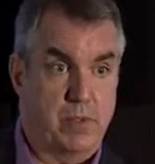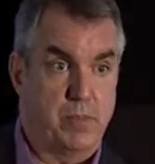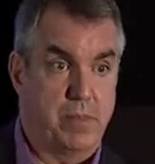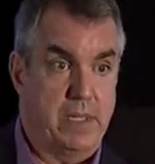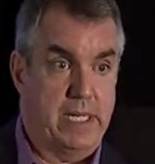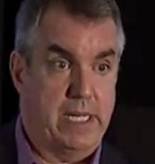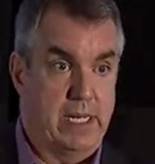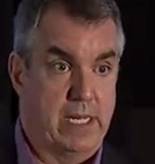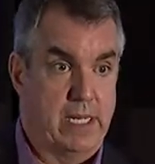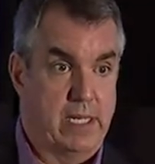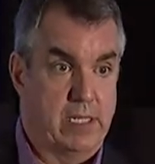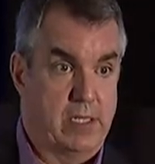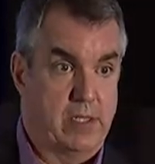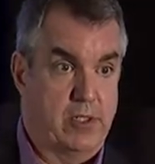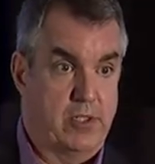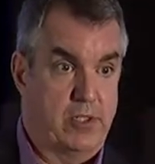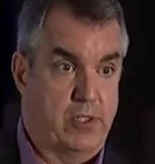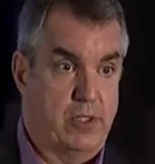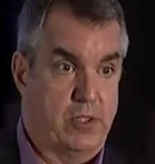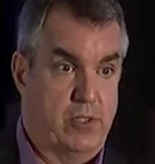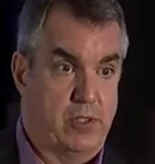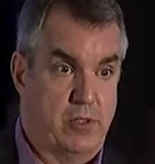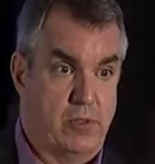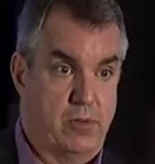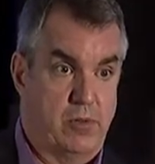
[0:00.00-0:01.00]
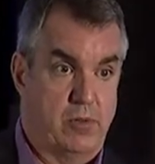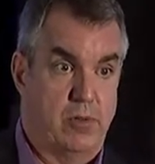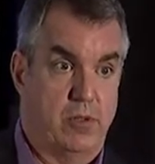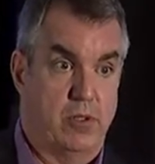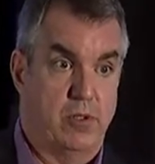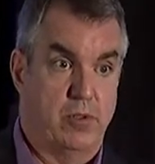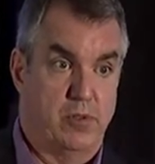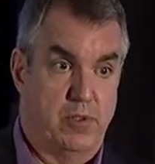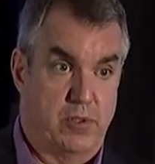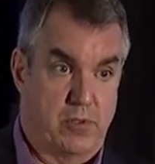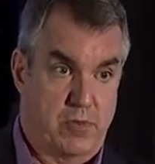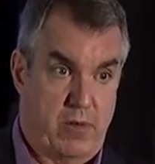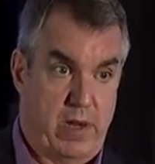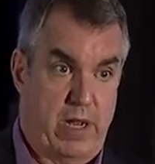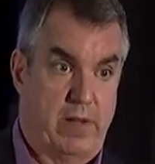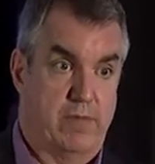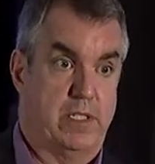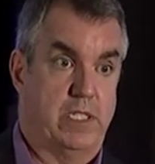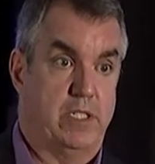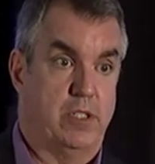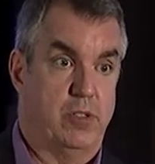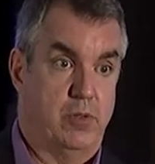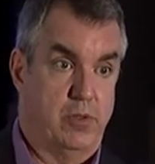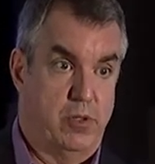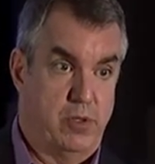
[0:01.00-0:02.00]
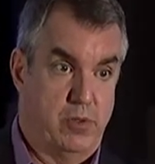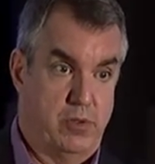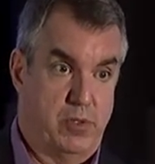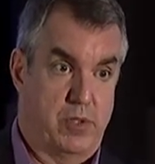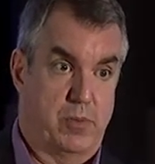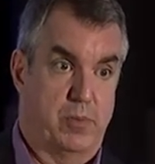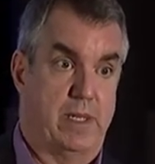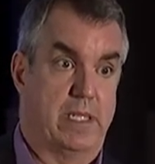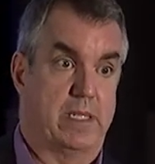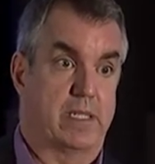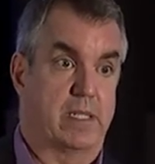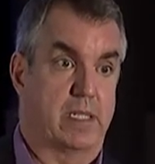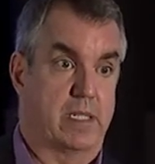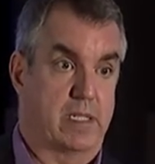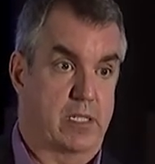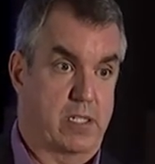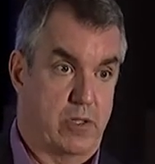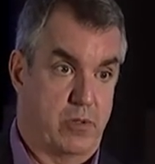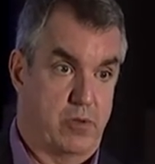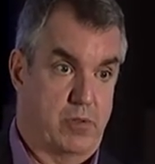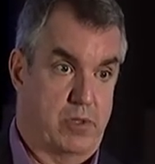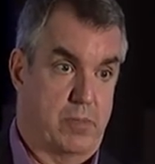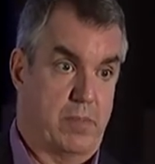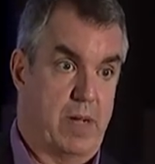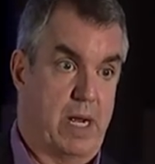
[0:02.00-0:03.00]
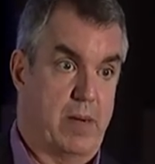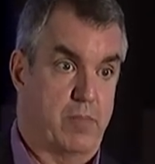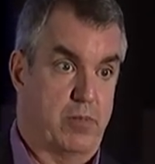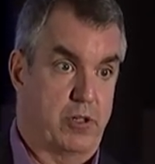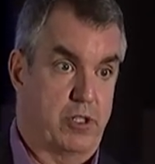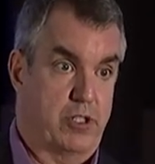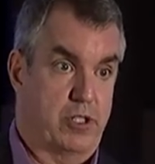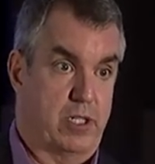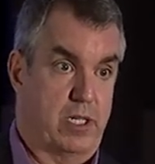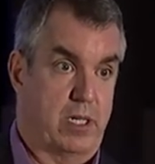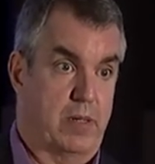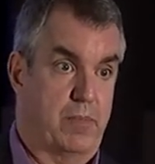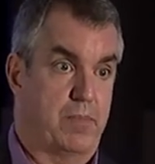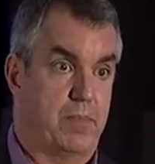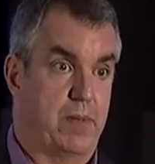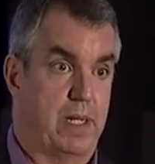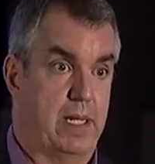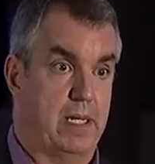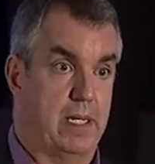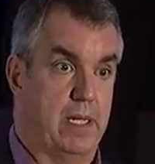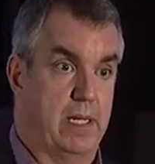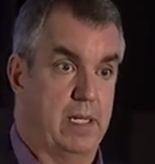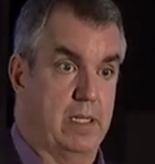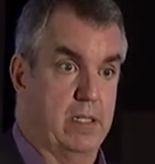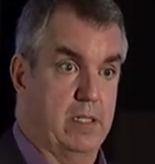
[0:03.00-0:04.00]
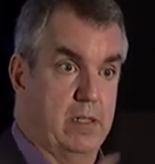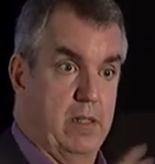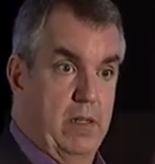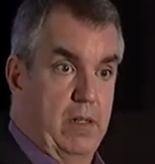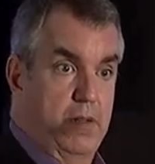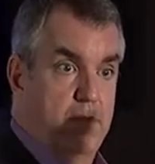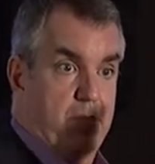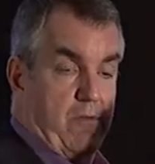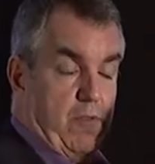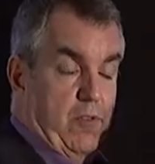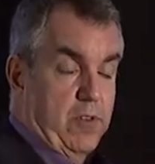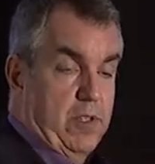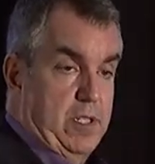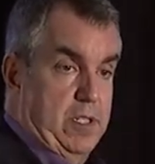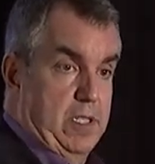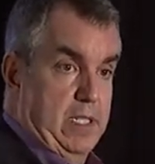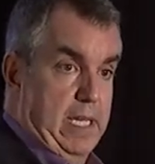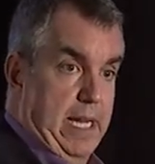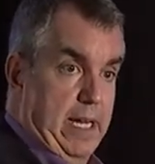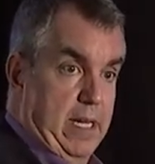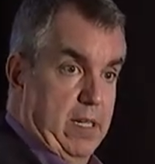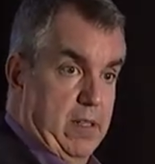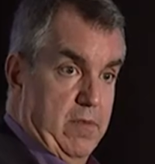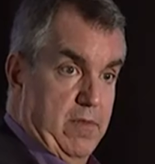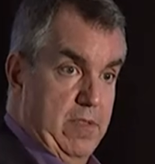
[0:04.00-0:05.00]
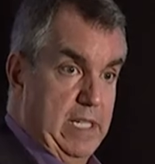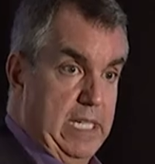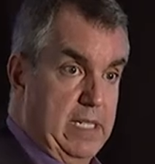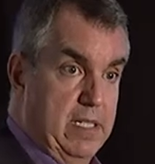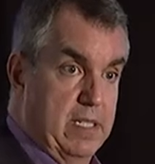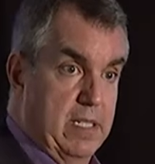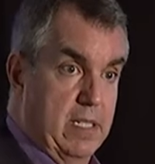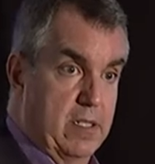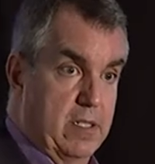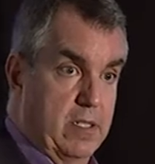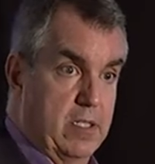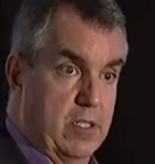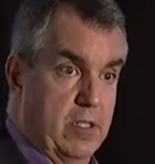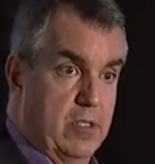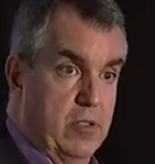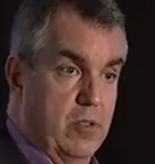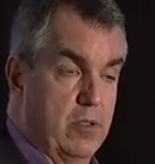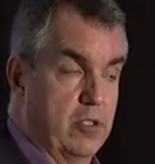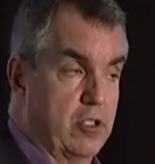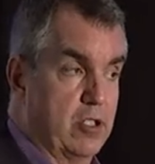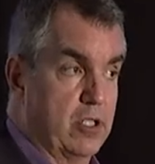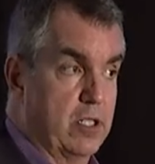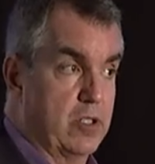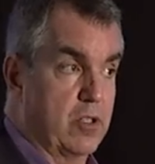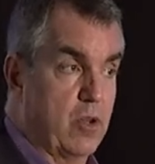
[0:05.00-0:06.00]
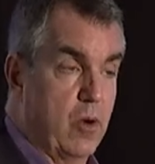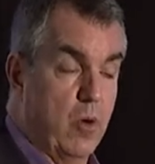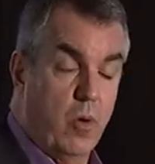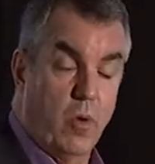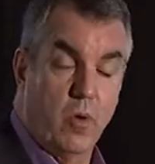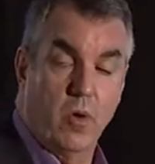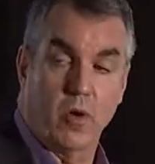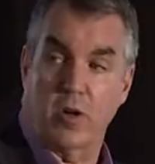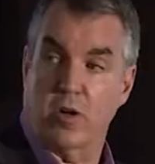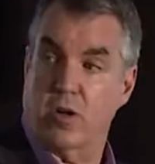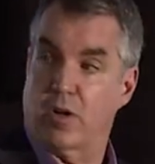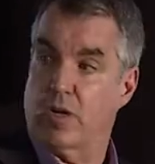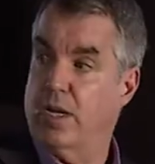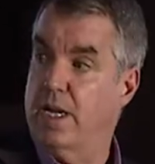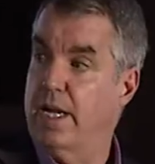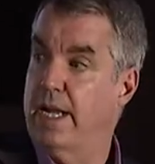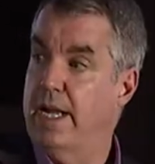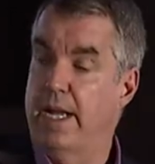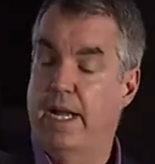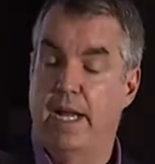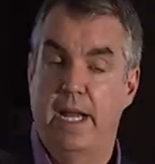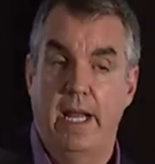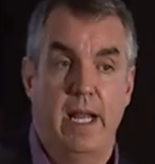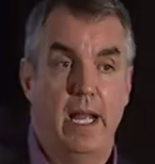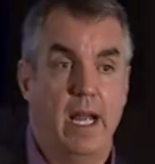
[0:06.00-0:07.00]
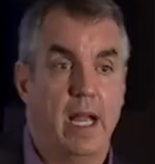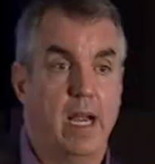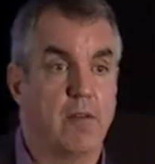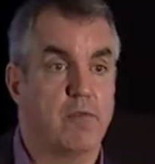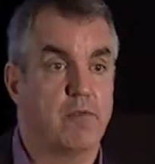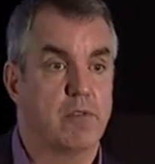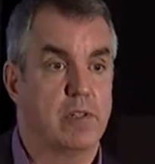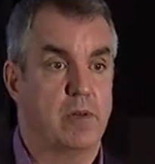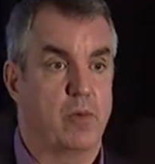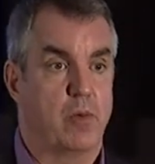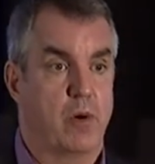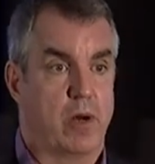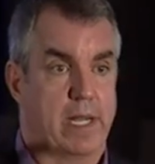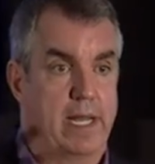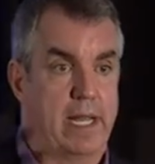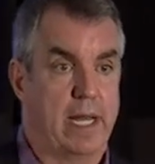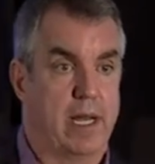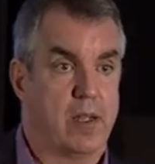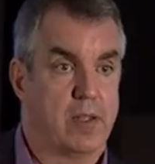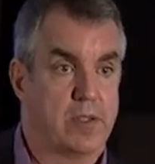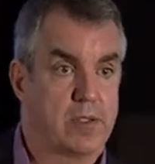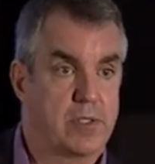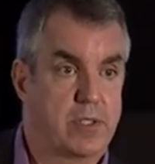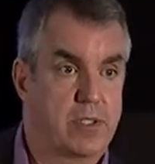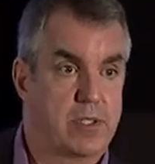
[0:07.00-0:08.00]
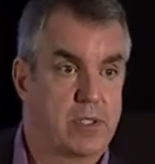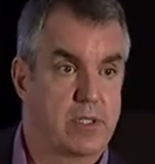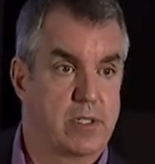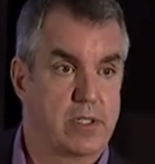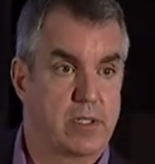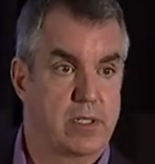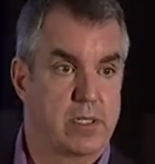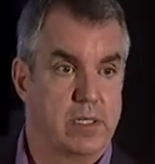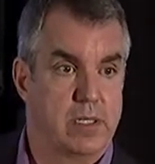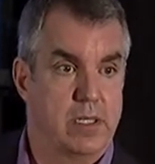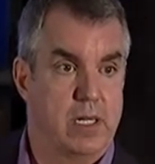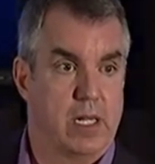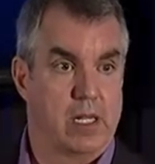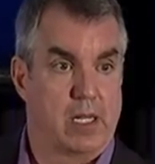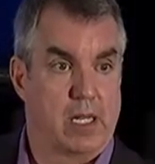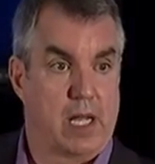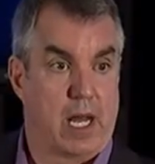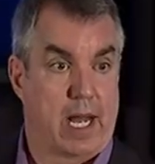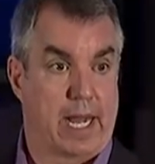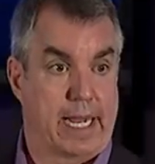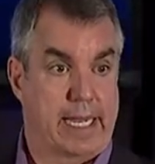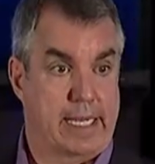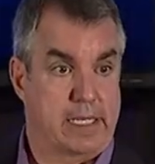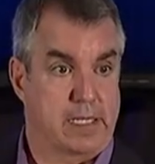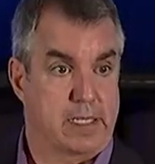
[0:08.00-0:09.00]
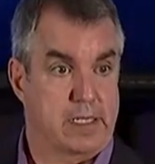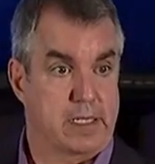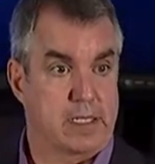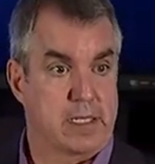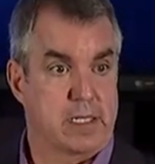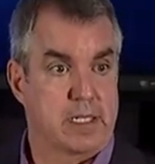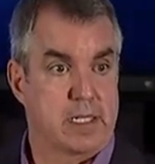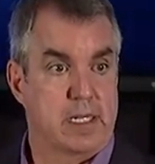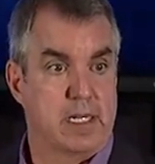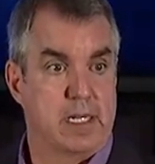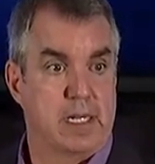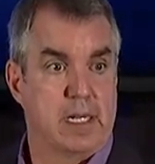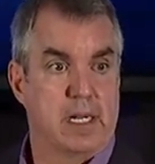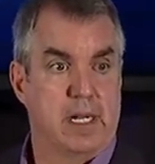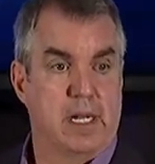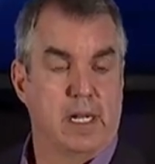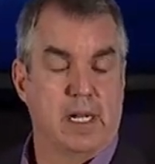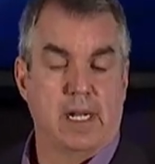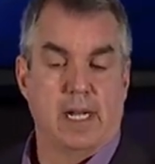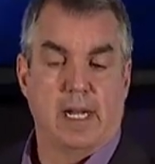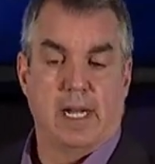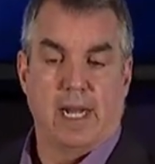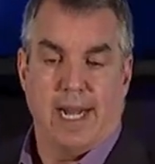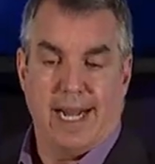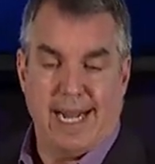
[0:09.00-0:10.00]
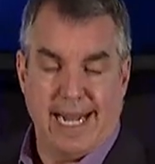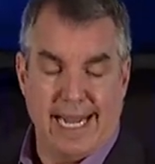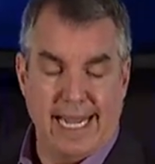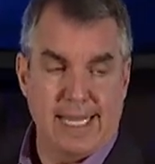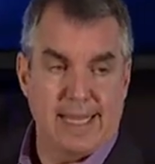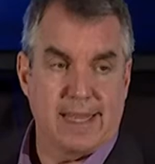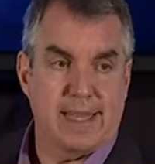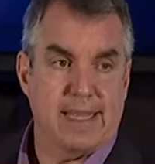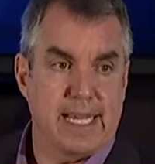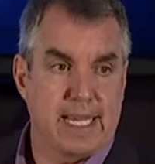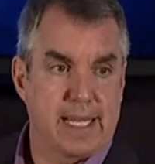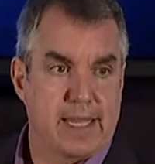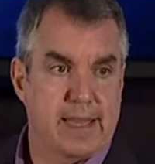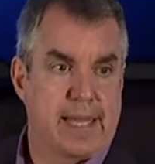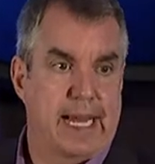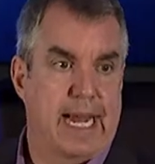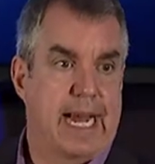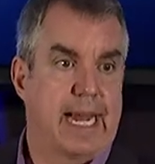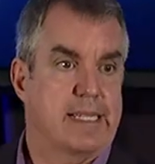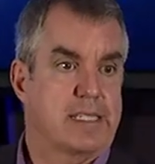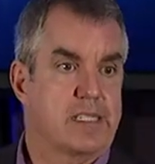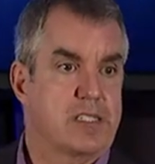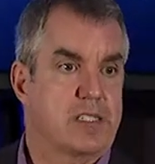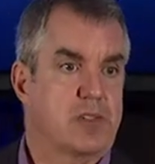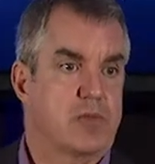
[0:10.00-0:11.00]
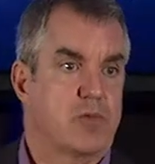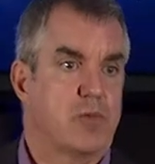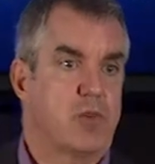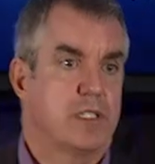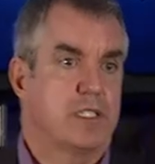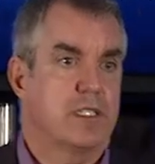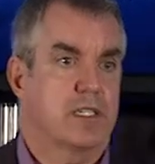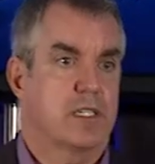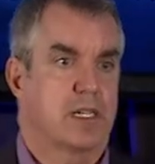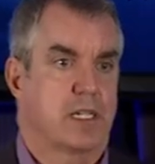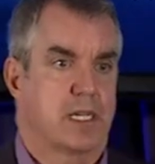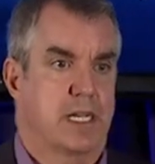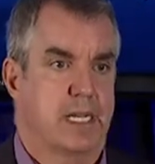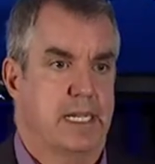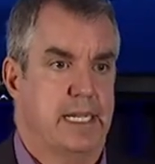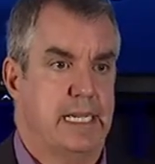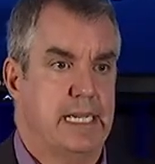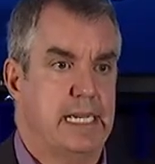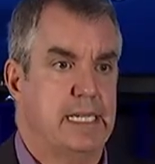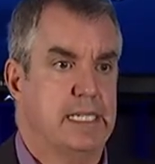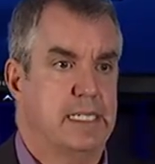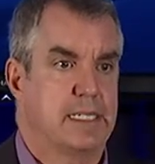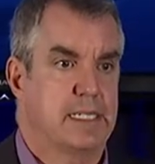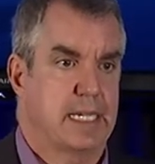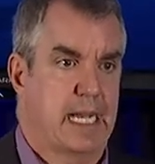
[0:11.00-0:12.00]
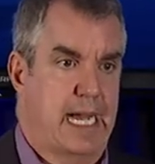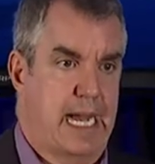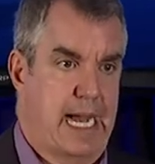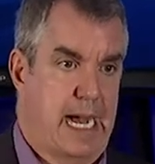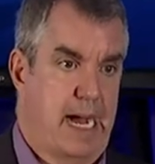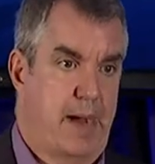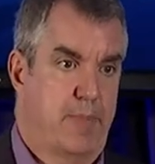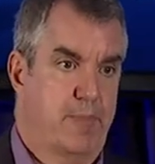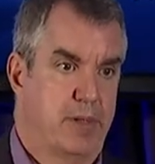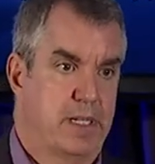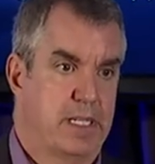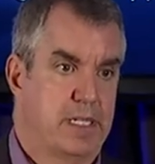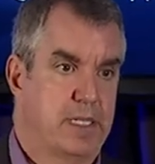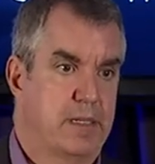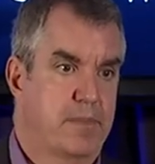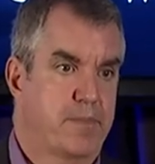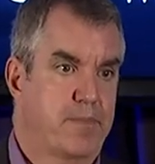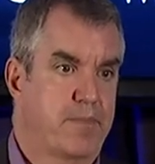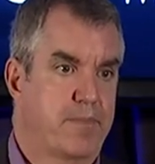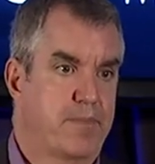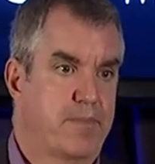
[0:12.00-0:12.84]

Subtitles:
begin to lose revenue, lose business, lose membership for the sake of these institutions, or everyone else aligns. I think that's what's gonna need to happen.